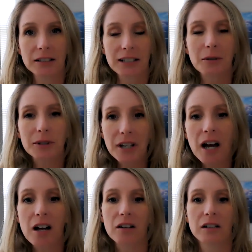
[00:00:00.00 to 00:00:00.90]
Like, what the
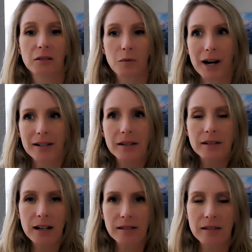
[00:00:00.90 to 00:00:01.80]
hell? Why is this
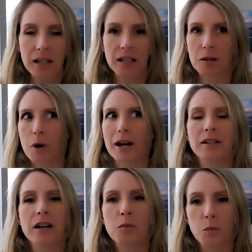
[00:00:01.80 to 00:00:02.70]
not sticking? Why is
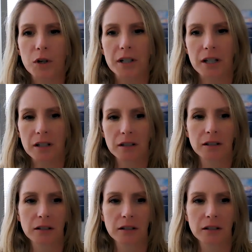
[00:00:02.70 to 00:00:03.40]
it not working?